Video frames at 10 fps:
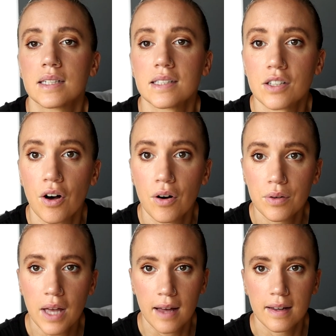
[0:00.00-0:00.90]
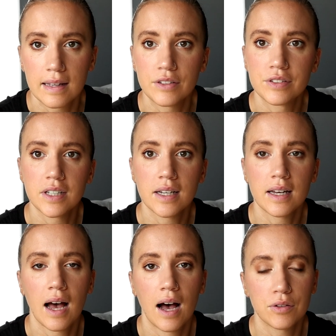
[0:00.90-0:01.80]
So yeah, you're seeing
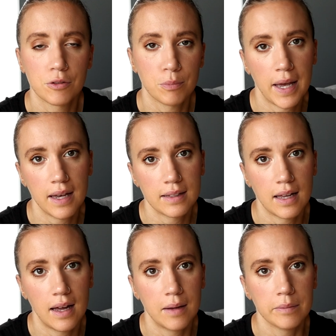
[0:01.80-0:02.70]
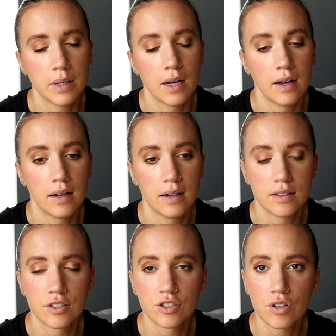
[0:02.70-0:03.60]
how to make them.
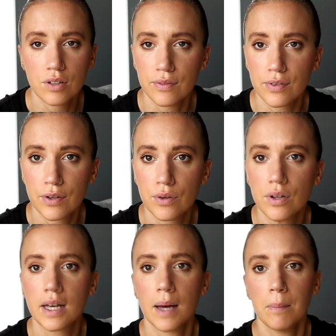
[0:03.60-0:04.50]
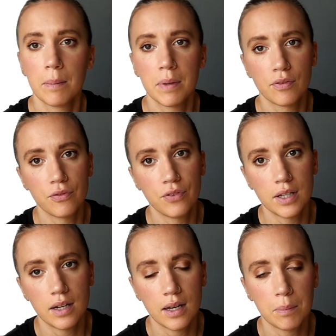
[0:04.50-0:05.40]
It's not difficult, it can be a bit
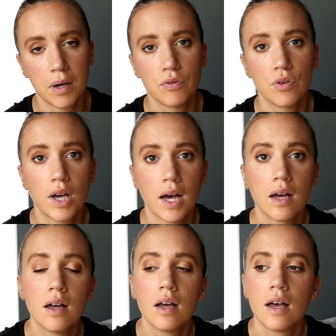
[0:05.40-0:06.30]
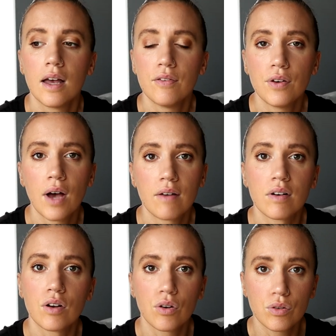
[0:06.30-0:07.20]
fiddly, but if you have
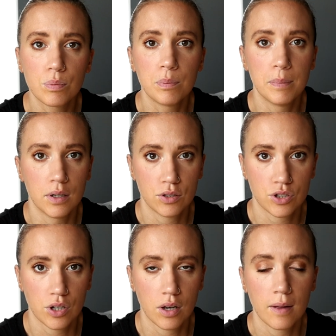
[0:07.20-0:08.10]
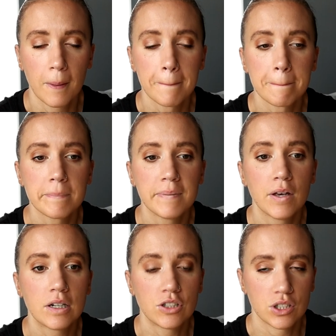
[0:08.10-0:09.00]
a good butcher,
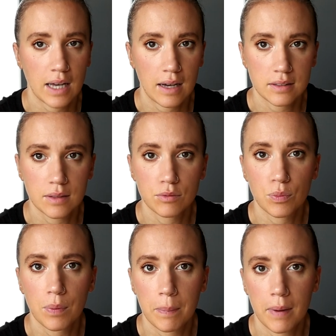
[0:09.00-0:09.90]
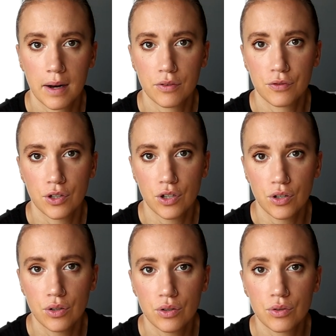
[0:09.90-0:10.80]
you can just ask them to prepare it for
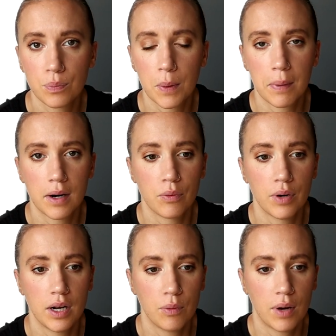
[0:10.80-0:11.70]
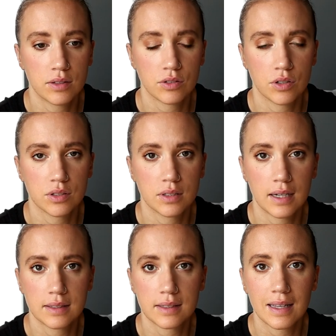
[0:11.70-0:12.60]
you, to prepare it really well so it's
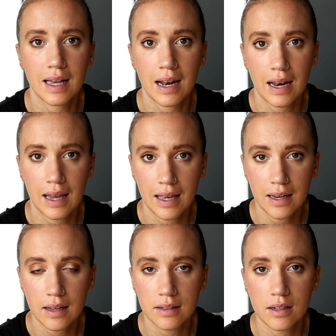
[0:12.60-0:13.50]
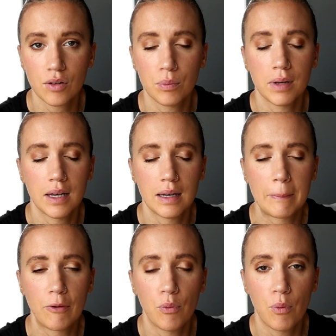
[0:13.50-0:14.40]
nice and clean, and then it'll
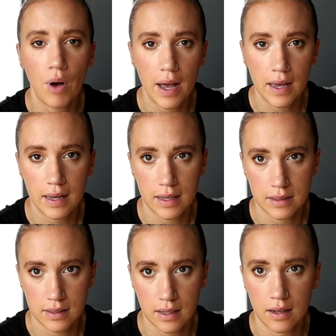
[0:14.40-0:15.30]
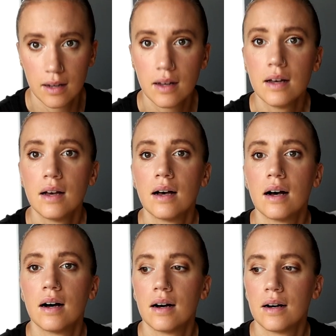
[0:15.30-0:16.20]
be way easier.
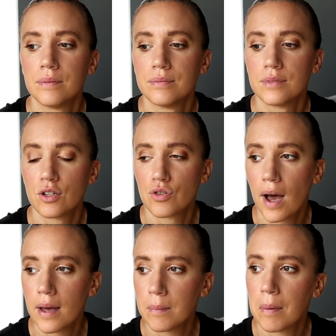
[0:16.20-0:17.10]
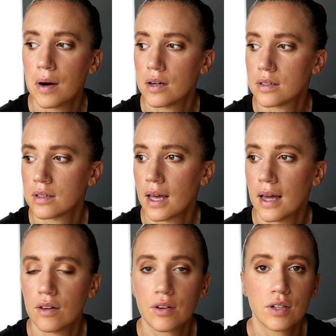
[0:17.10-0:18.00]
The drying part,
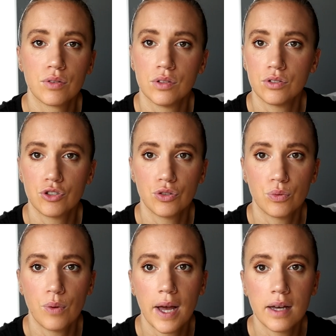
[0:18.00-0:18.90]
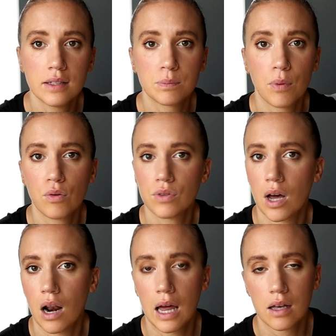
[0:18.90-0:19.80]
again, you can do it two ways. Both
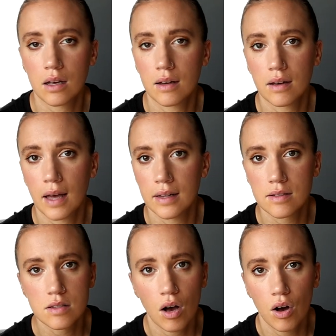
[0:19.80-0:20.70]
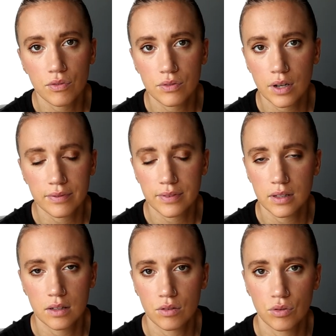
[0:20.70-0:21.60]
are like hands off,
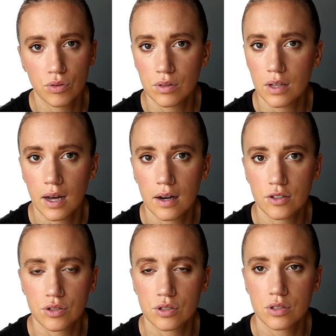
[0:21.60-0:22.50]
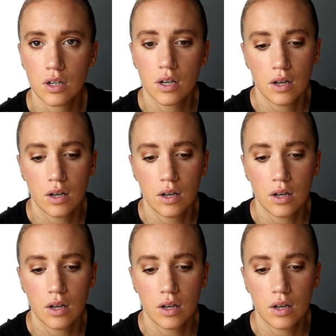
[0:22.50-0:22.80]
nothing to do there, just